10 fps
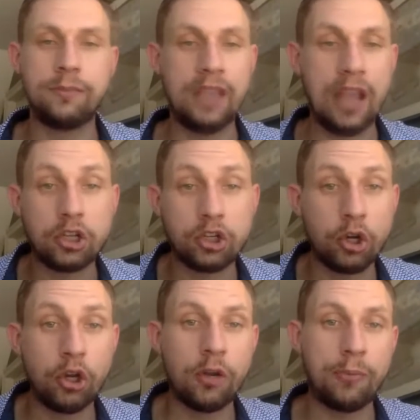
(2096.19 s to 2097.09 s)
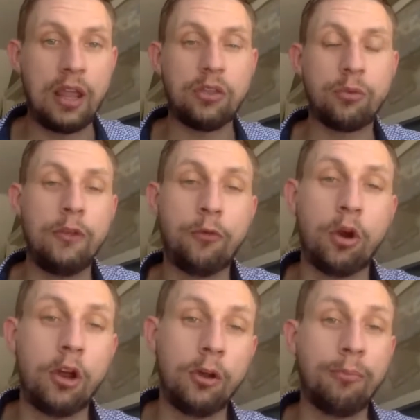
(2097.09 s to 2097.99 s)
Yeah, sure, you're going to pay
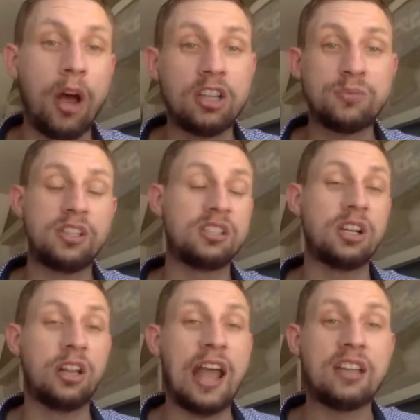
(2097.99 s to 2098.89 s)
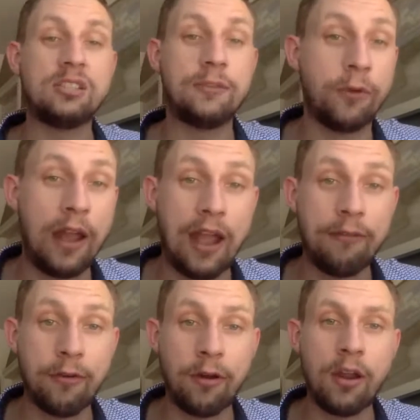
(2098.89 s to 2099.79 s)
$300-400, but it's going to last you
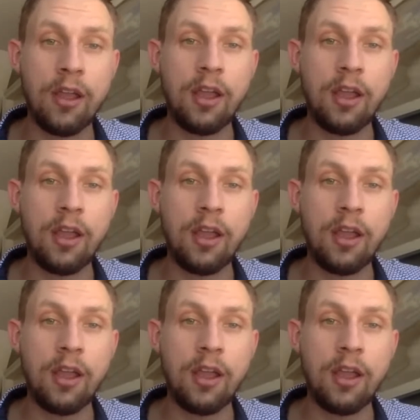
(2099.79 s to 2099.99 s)
forever,